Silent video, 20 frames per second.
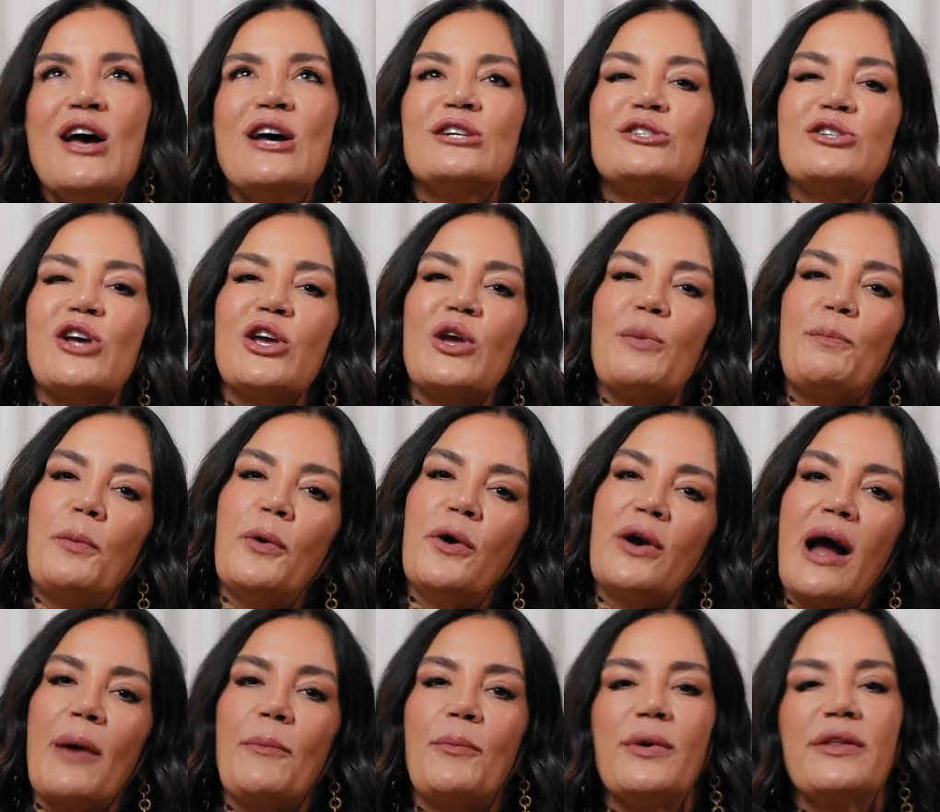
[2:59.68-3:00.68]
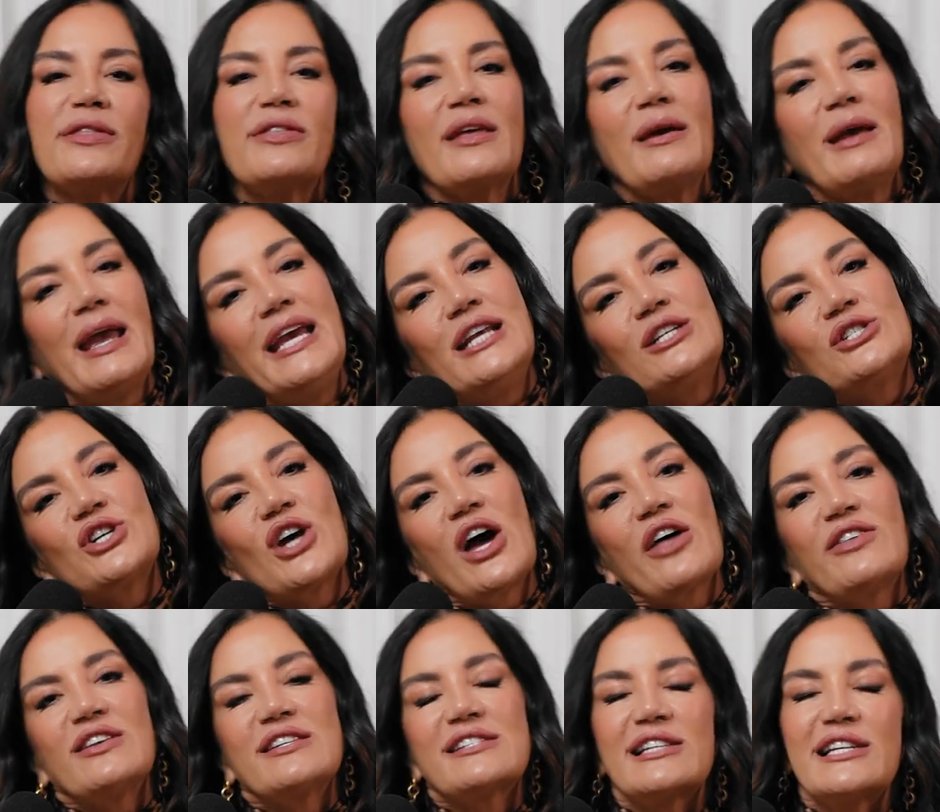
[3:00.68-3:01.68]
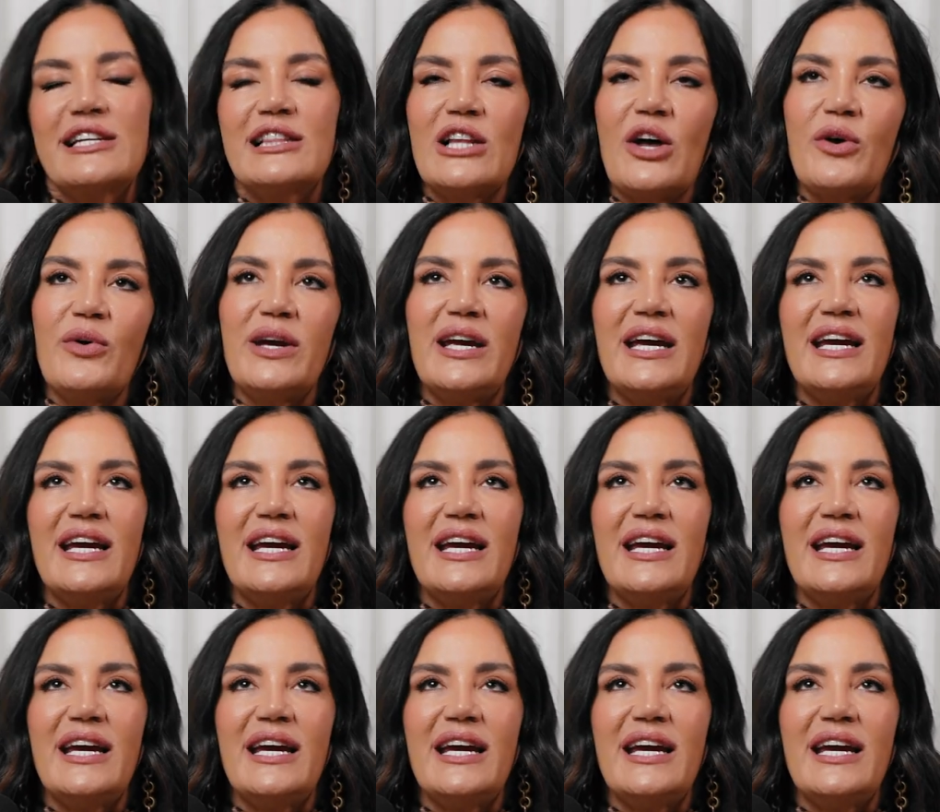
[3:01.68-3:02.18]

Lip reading: So you put up with each other's little